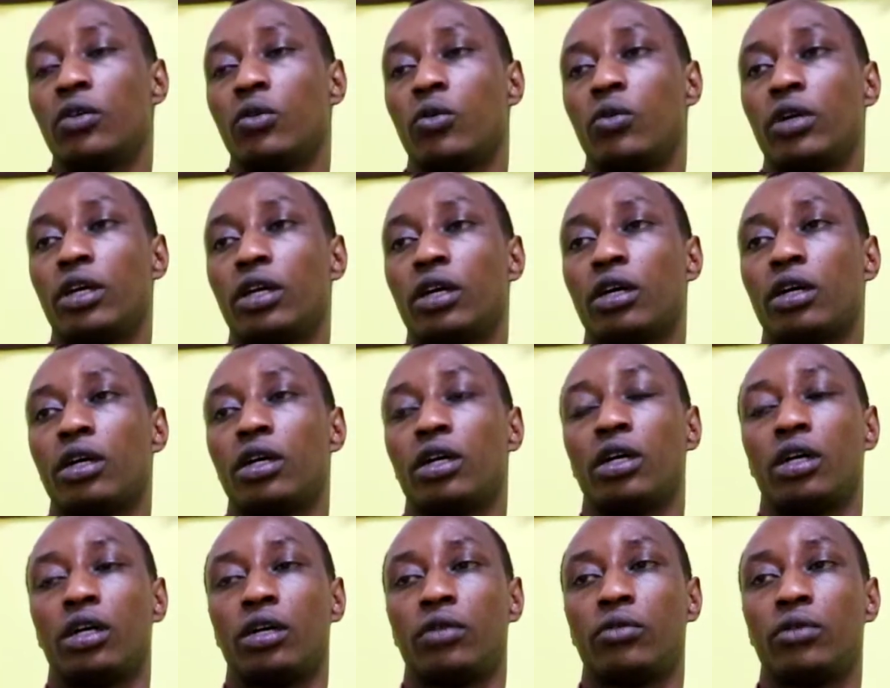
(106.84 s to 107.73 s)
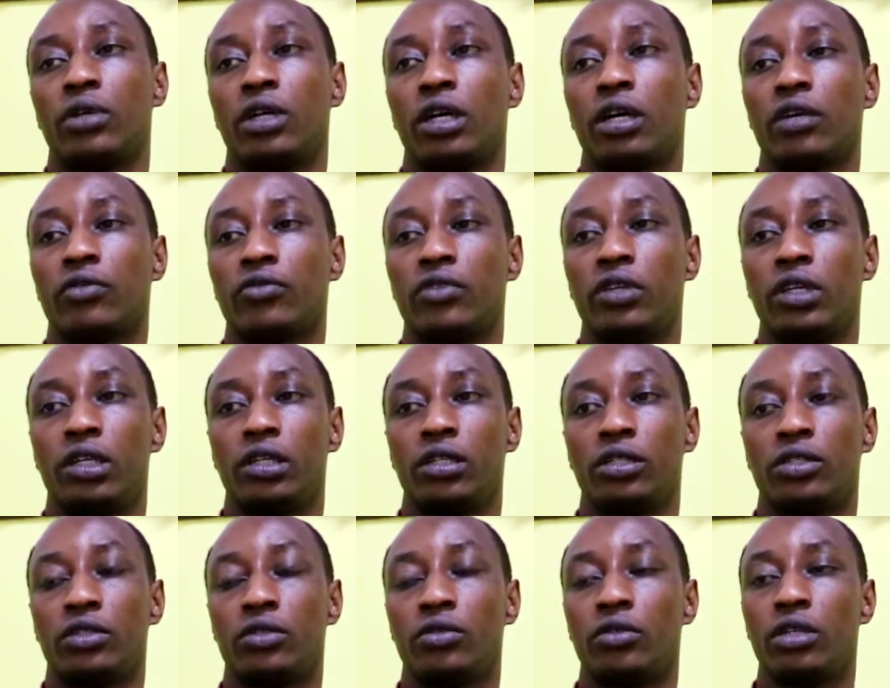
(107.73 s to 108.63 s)
where uh, we have the
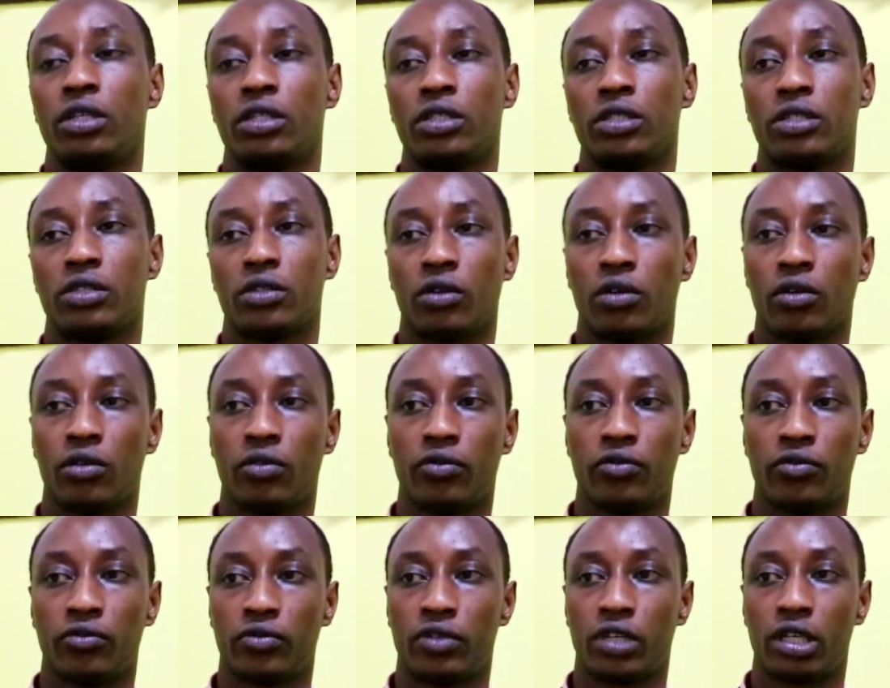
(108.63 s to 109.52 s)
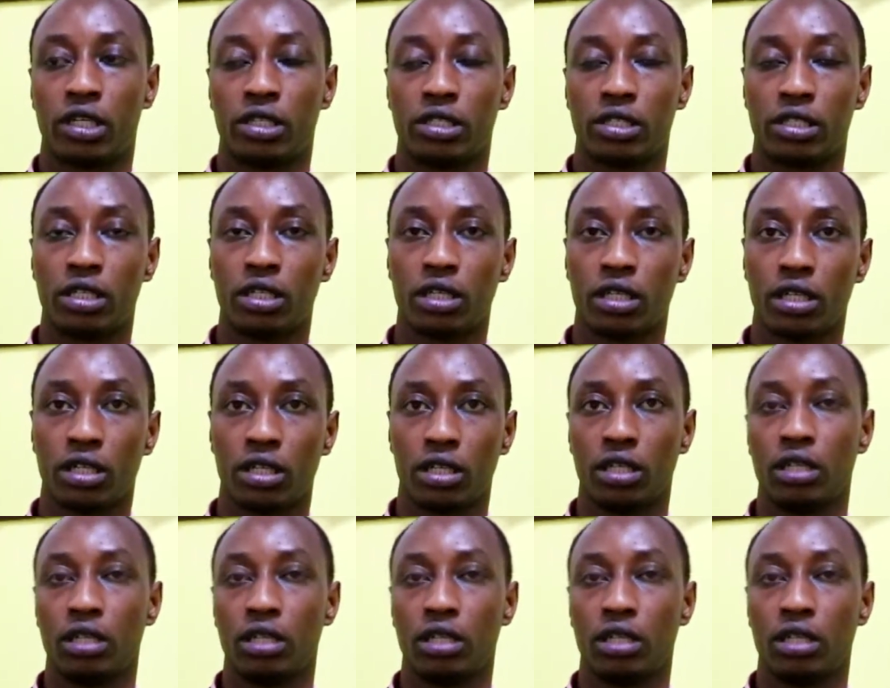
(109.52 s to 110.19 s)
students of nursing.